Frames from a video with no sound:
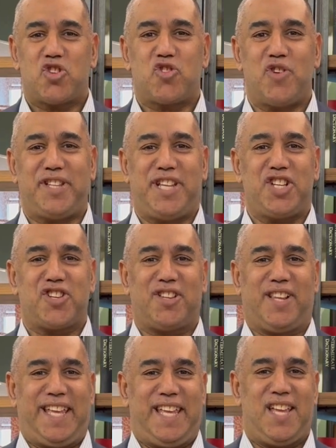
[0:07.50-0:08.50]

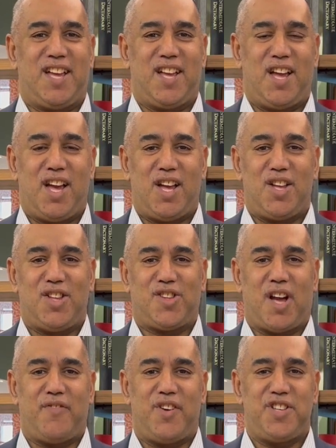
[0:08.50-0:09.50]
Traditionally,
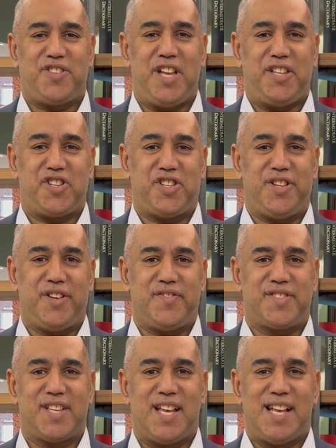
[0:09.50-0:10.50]
diversity
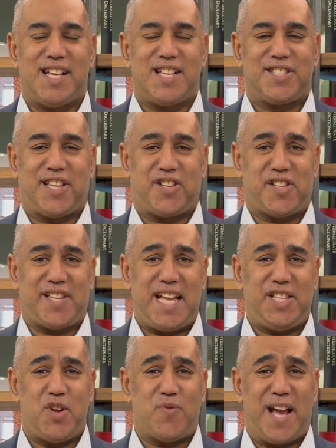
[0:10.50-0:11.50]
initiatives such as
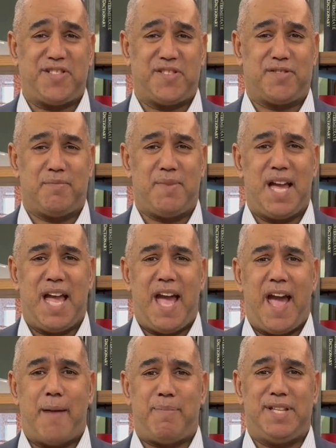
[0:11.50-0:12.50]
anti-racism
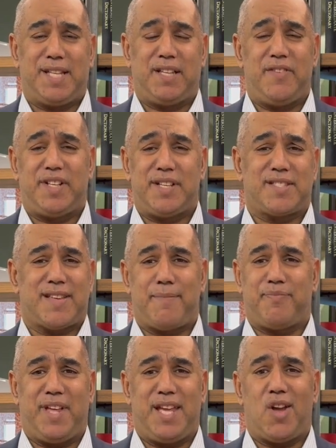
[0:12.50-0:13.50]
have been delivered as
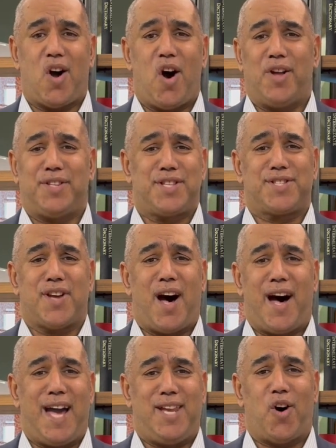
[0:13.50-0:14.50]
something on the
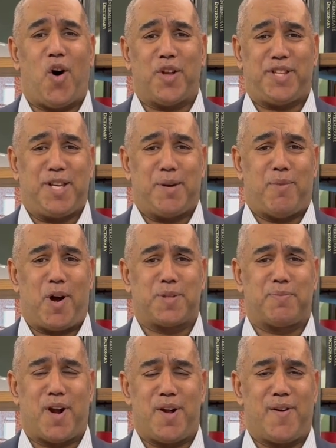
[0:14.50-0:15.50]
side or ticker box
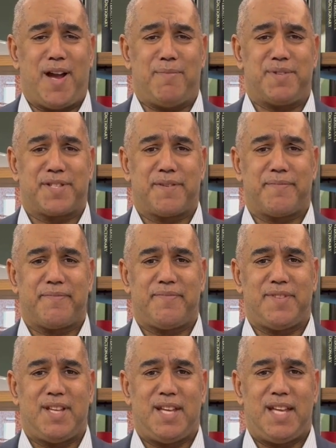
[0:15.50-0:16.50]
programs.
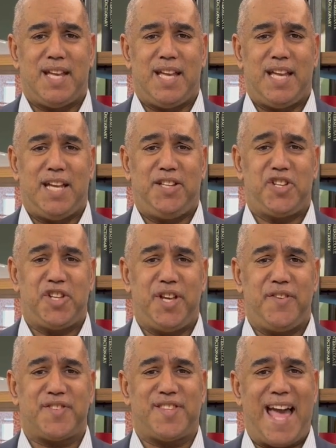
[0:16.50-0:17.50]

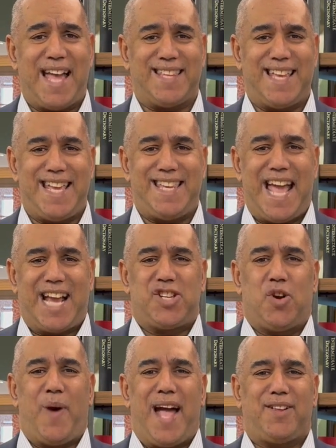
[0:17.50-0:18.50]
Initiatives that, in
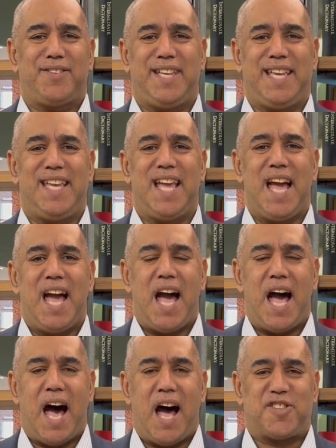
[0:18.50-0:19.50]
actuality,
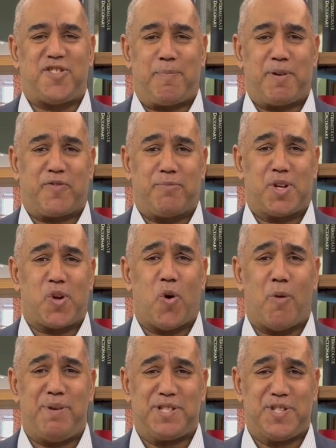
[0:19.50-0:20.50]
are separate from the core
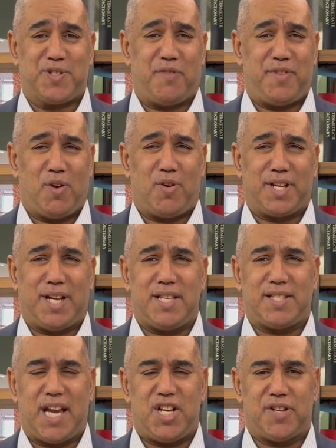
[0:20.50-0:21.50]
business of the
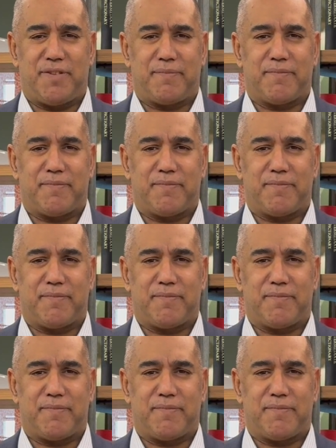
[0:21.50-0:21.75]
organisation.